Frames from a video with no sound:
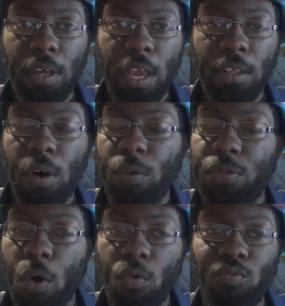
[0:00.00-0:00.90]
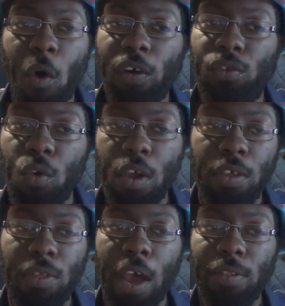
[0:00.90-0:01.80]
and also work
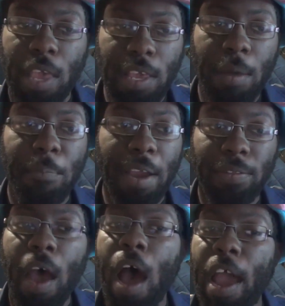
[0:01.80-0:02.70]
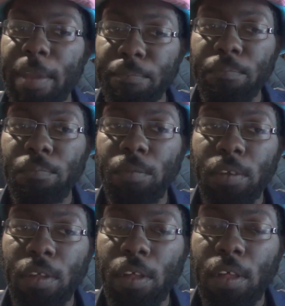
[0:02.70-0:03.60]
duties that are taking up my time.
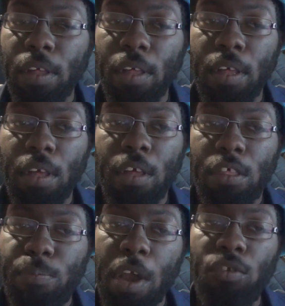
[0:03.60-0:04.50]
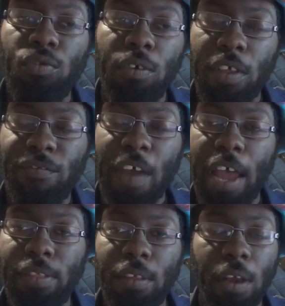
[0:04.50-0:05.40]
Especially with the
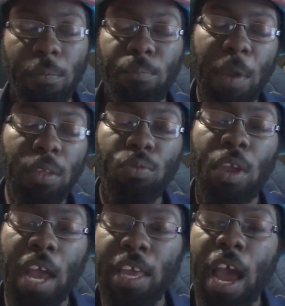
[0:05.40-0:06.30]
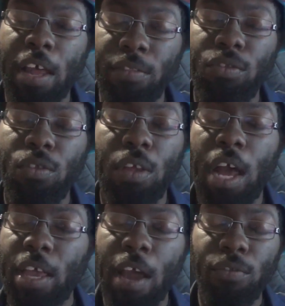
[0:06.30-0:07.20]
fact, basically I got
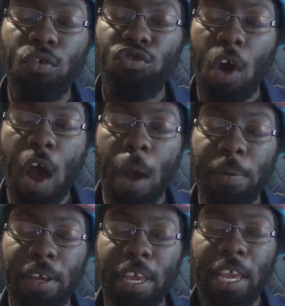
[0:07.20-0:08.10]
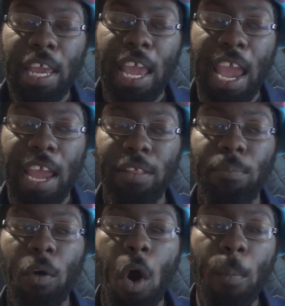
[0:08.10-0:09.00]
a new job, and
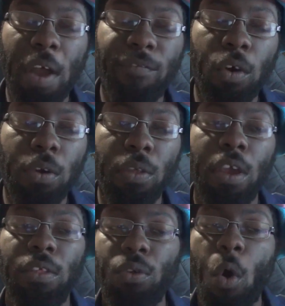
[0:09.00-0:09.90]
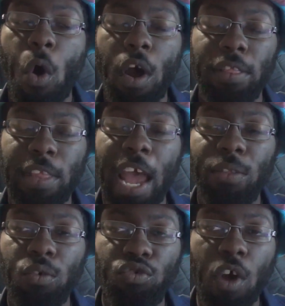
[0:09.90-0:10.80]
all my focus is on that
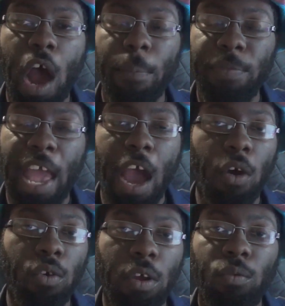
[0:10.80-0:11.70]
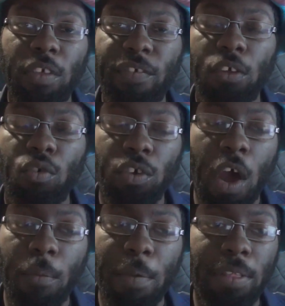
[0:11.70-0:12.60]
new job now with the federal
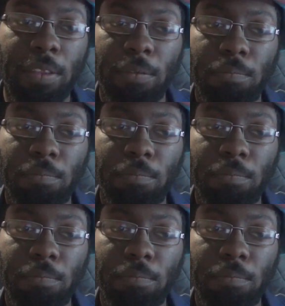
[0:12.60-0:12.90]
government.